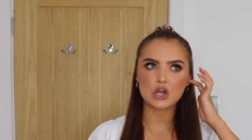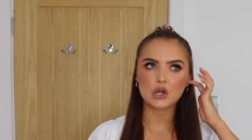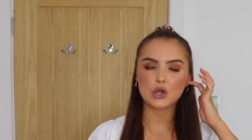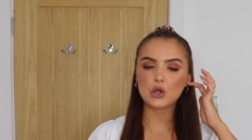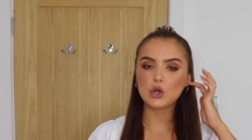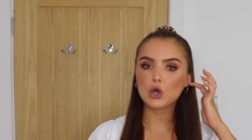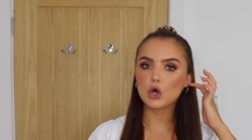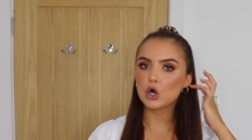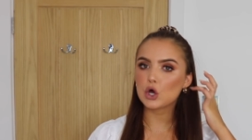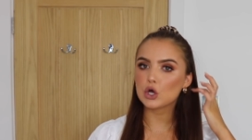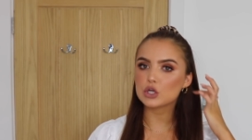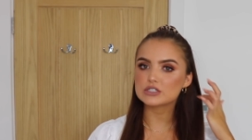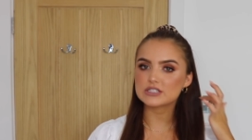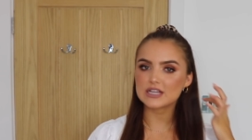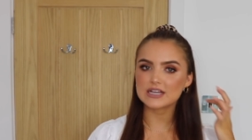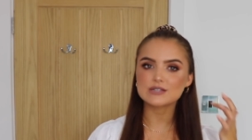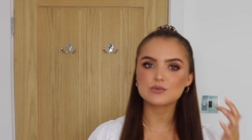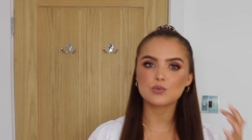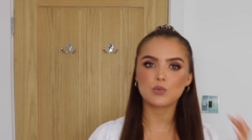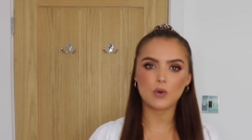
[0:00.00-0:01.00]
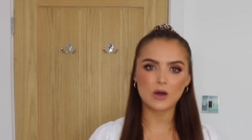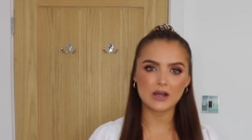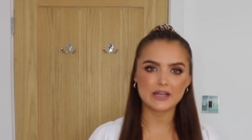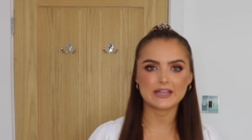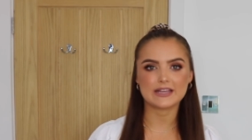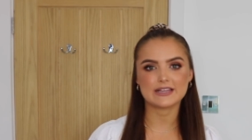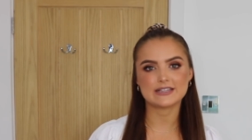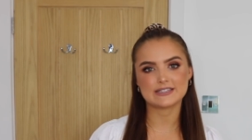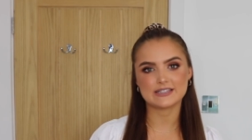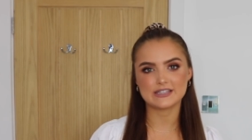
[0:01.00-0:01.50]
not as
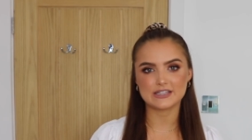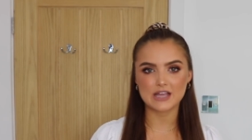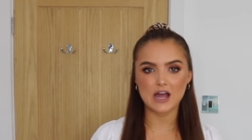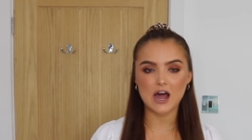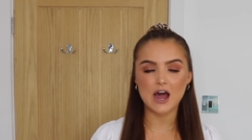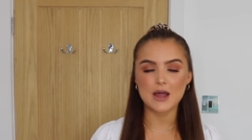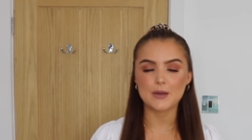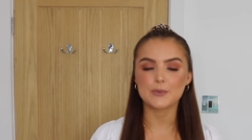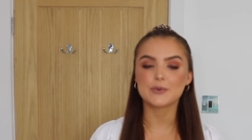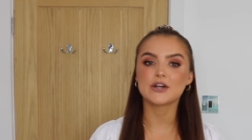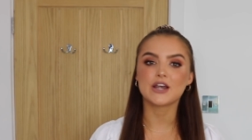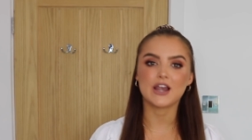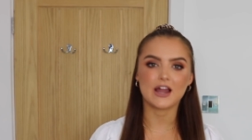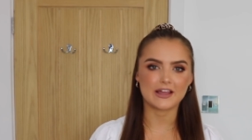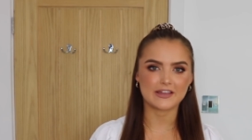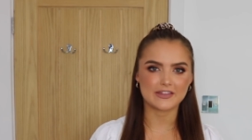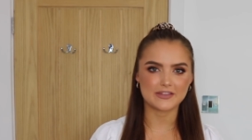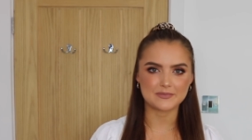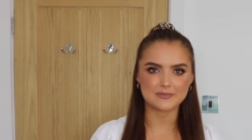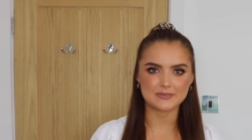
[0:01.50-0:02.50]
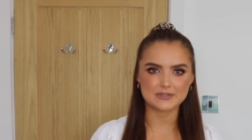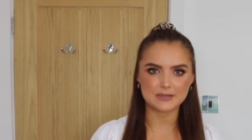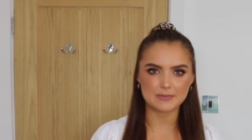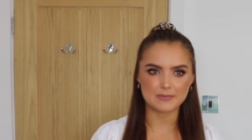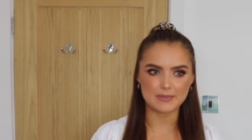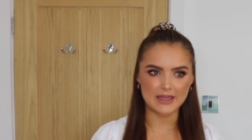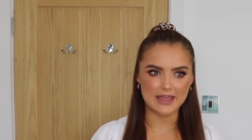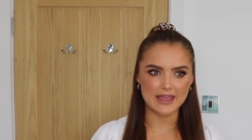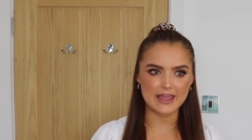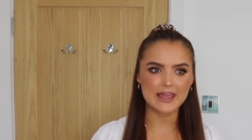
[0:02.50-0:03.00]
white as I would like them to
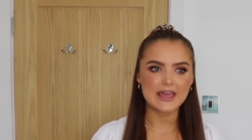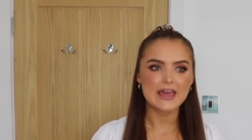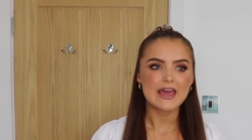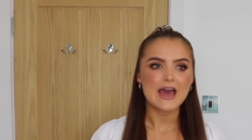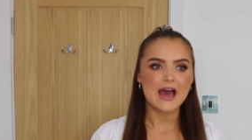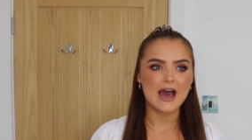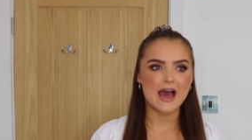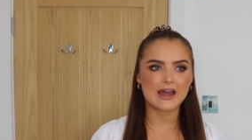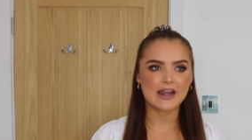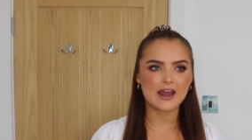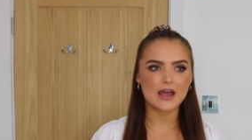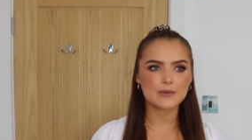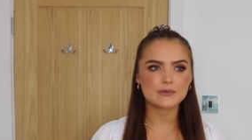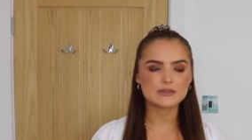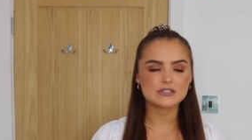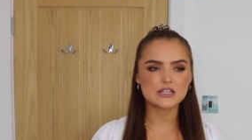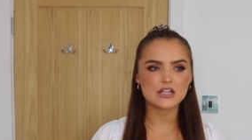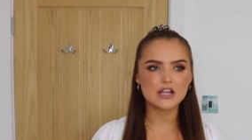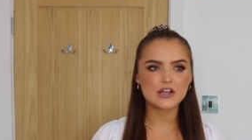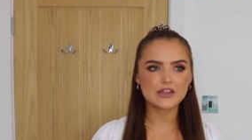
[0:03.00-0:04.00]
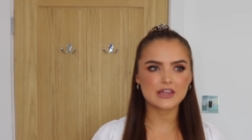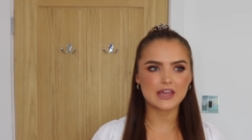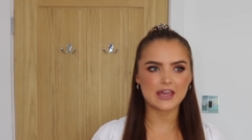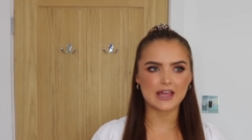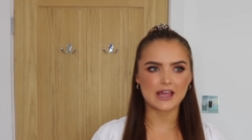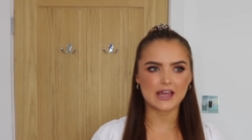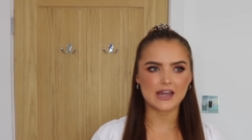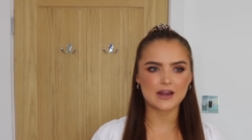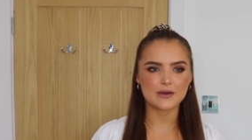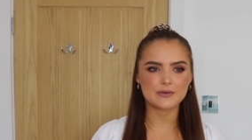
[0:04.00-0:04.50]
be, and I was
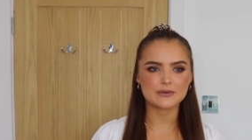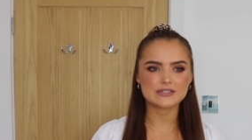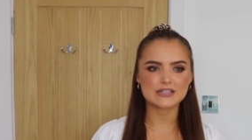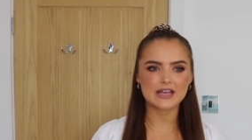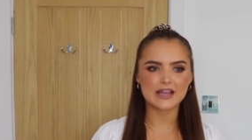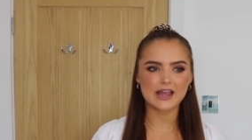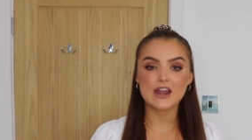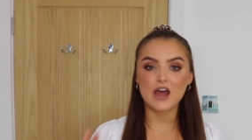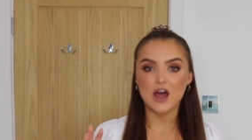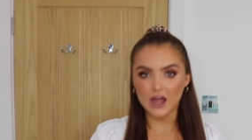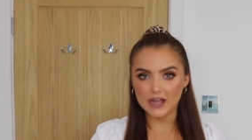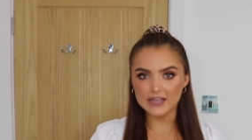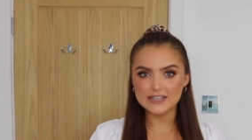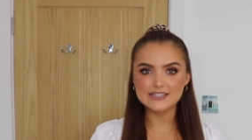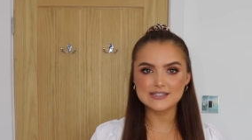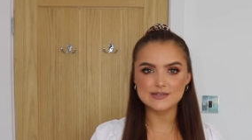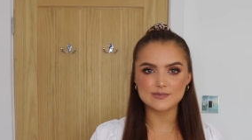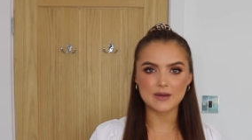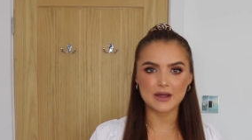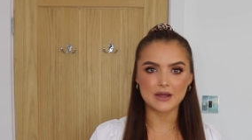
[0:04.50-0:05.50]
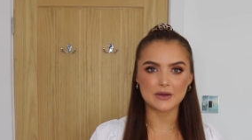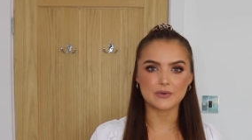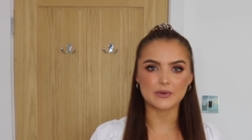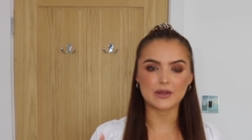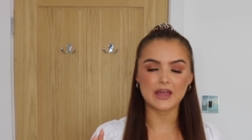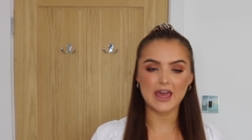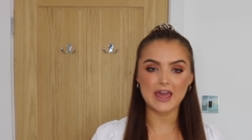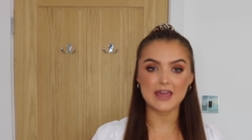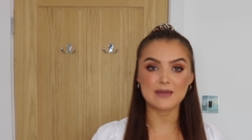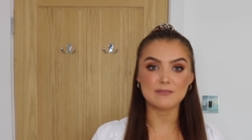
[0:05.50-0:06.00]
looking and I was like, HiSmile
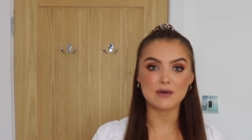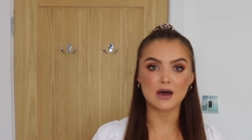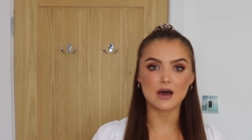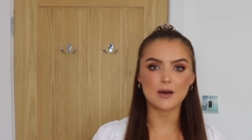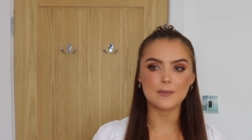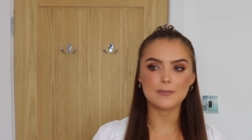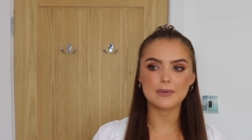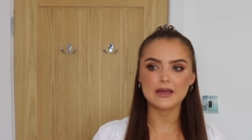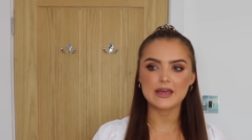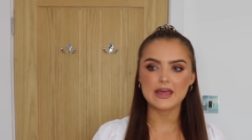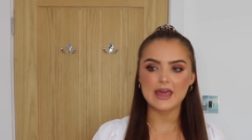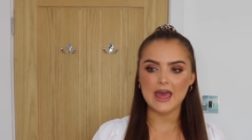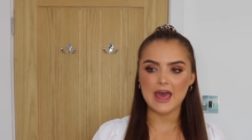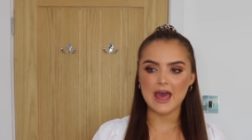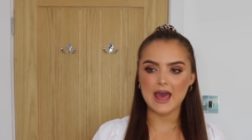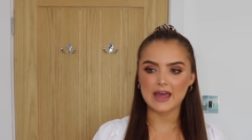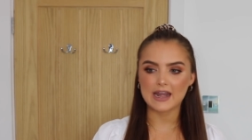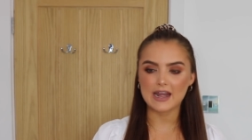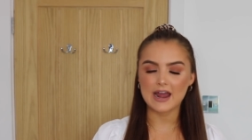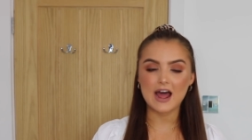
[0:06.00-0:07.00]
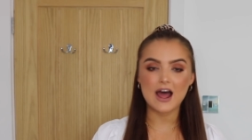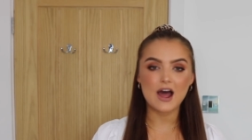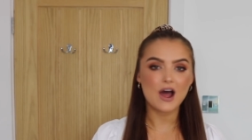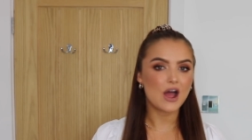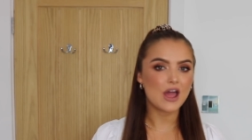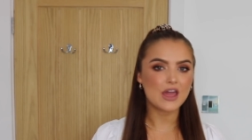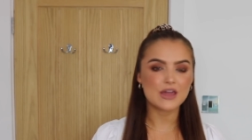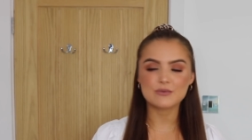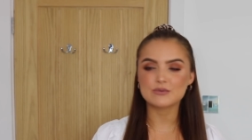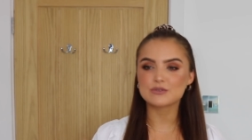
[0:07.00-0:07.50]
came up, and
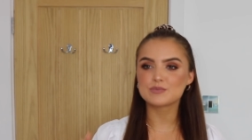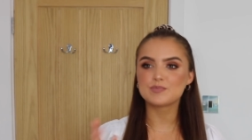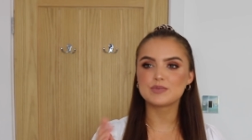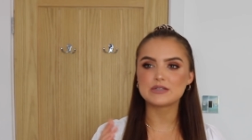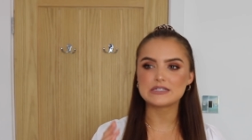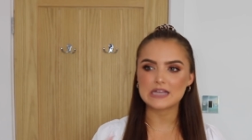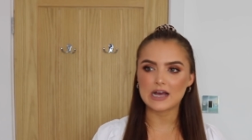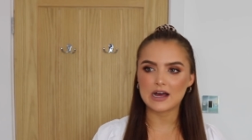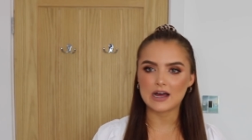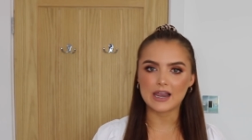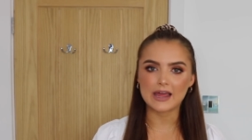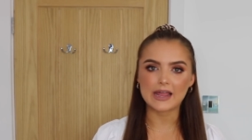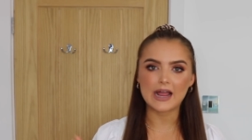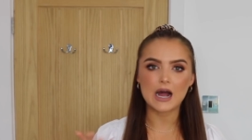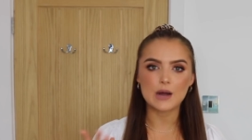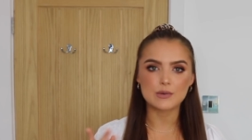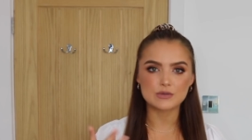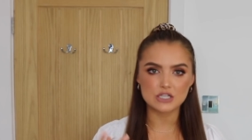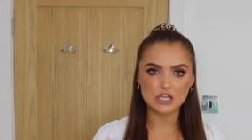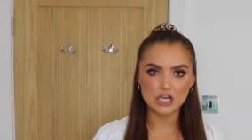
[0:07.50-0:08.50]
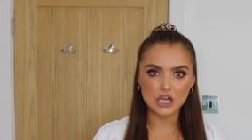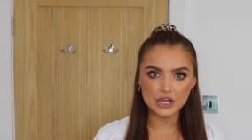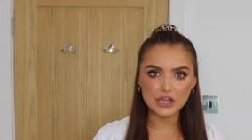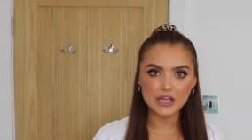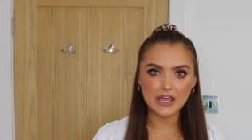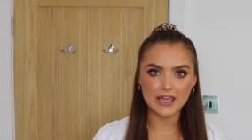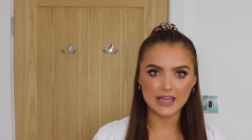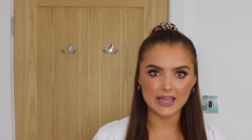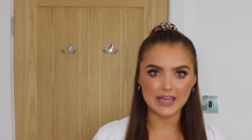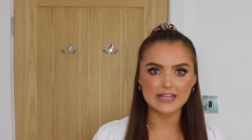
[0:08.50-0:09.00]
it was bizarre. Like, I was
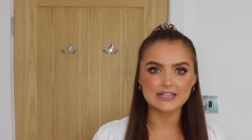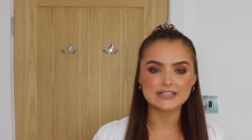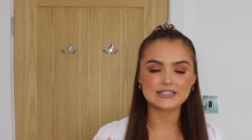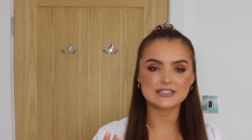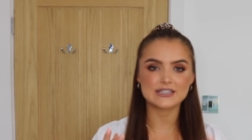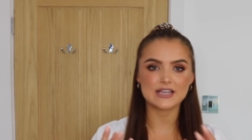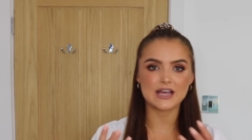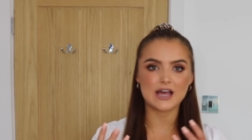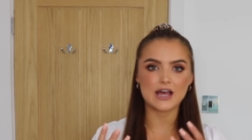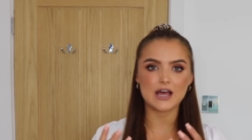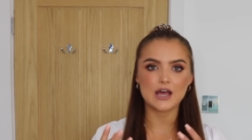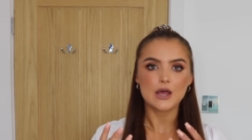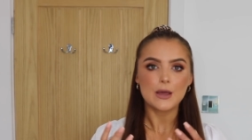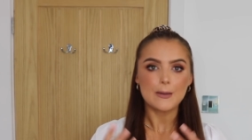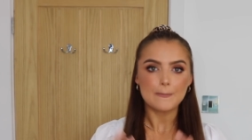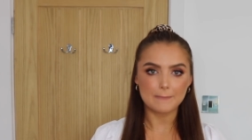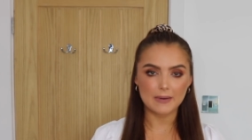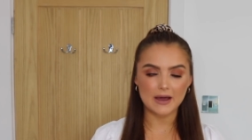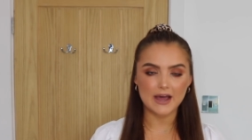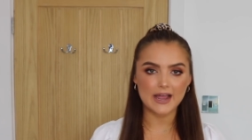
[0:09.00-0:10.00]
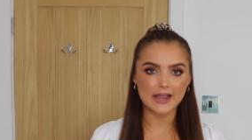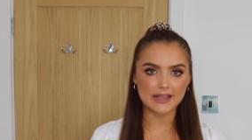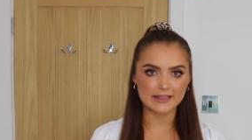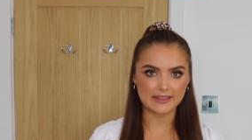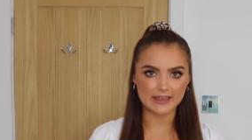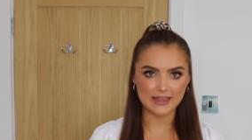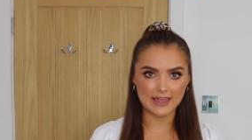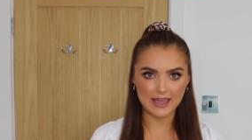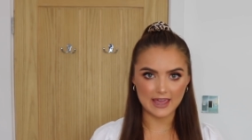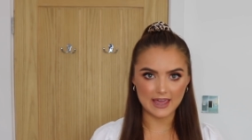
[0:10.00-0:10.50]
looking into buying
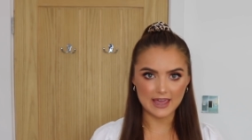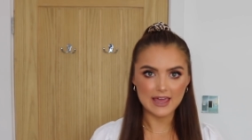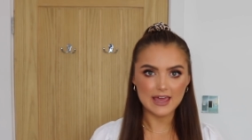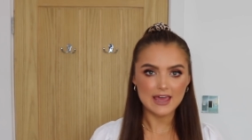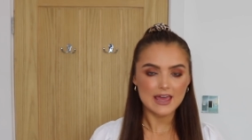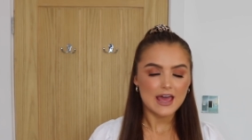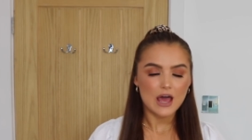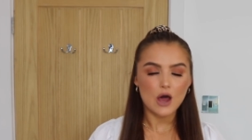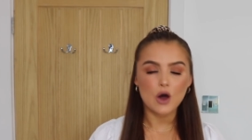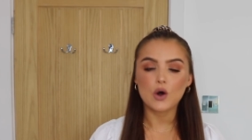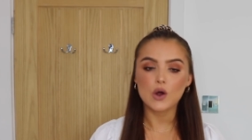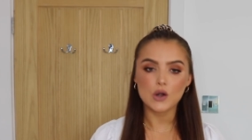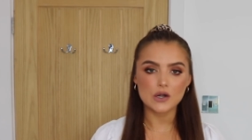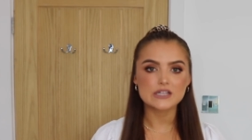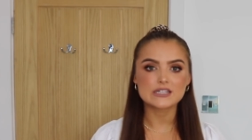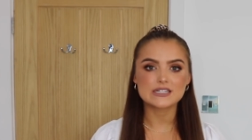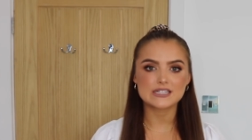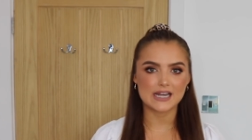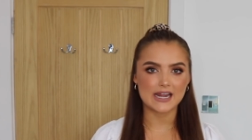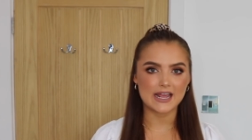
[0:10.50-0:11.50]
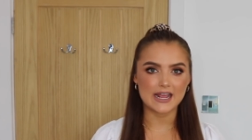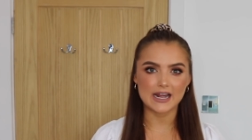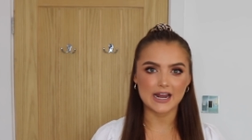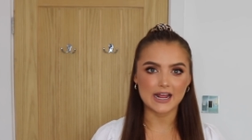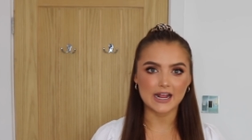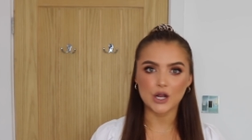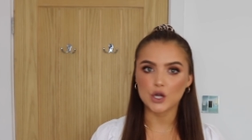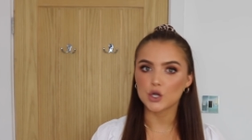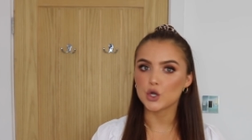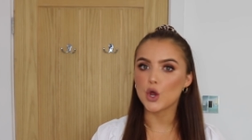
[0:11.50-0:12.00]
the kit. Honestly,
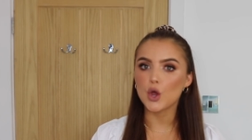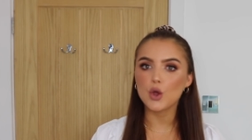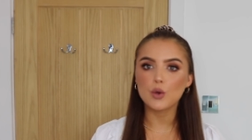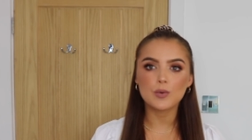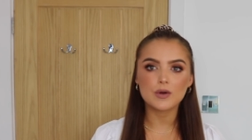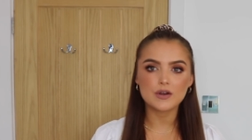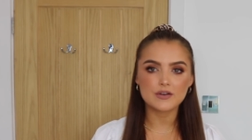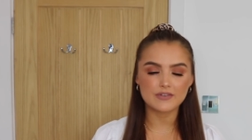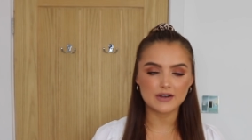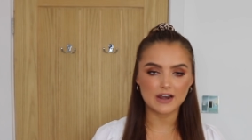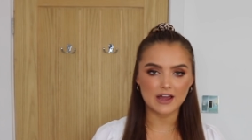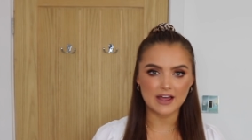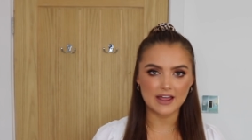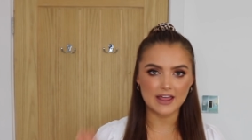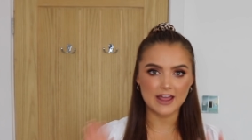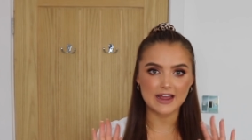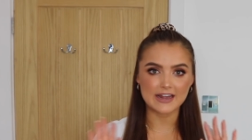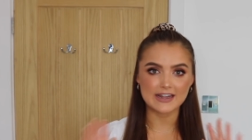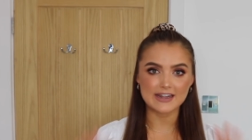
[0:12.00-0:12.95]
like, no word of a lie, I